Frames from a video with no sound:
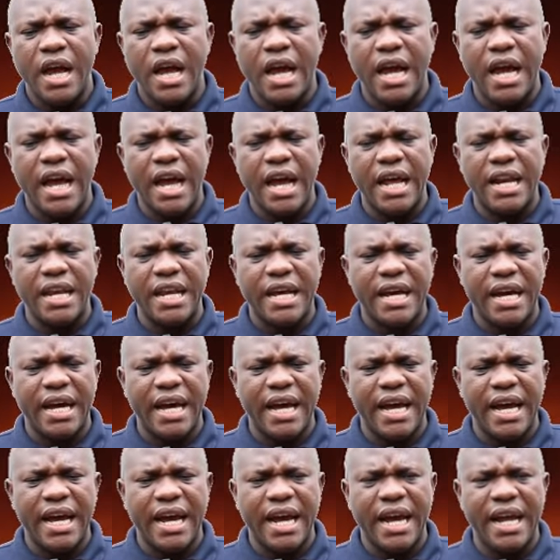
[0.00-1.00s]
And,
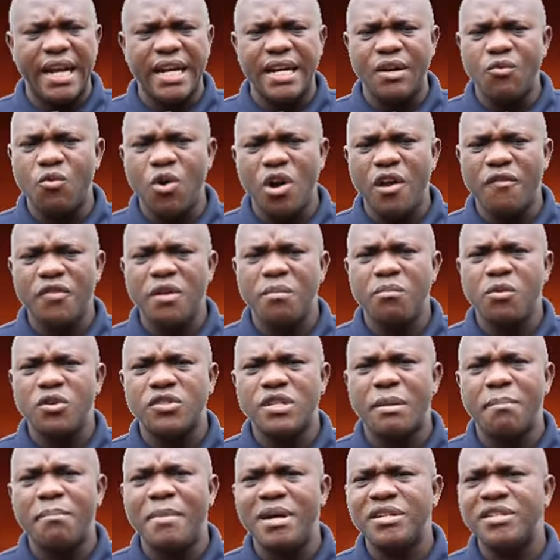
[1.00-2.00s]
and one of the most
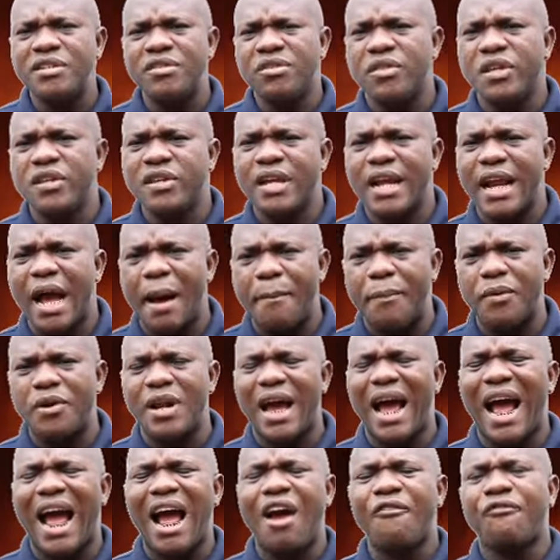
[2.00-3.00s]
amazing things that happened
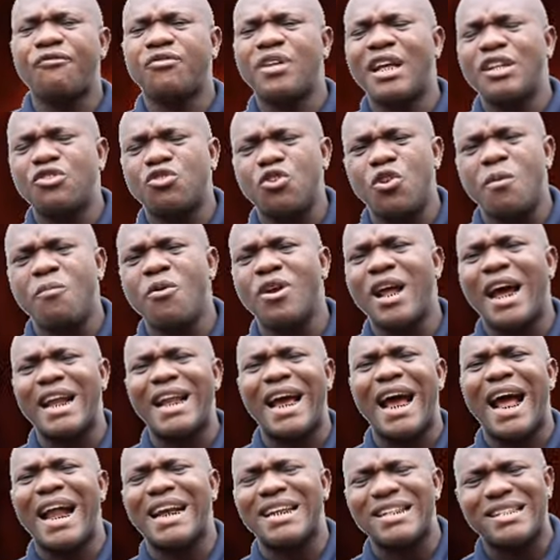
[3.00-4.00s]
after Solomon had
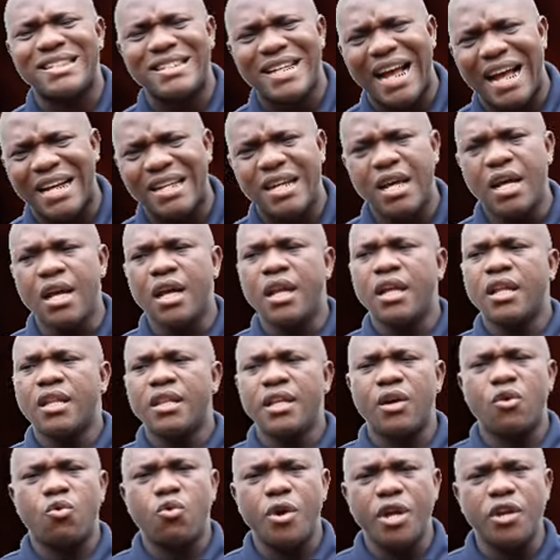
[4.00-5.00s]
answered
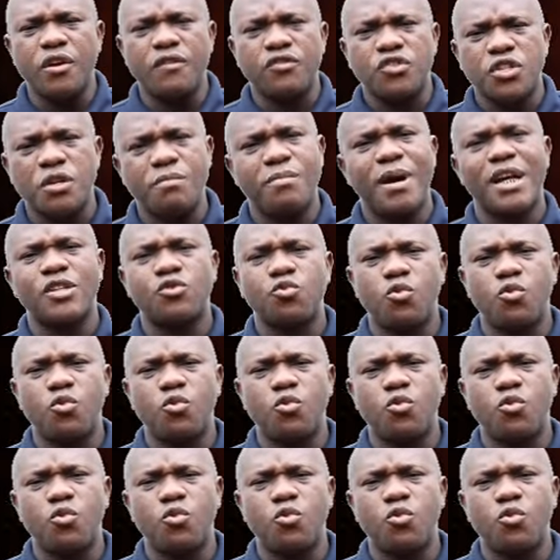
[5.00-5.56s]
the queen of Sheba's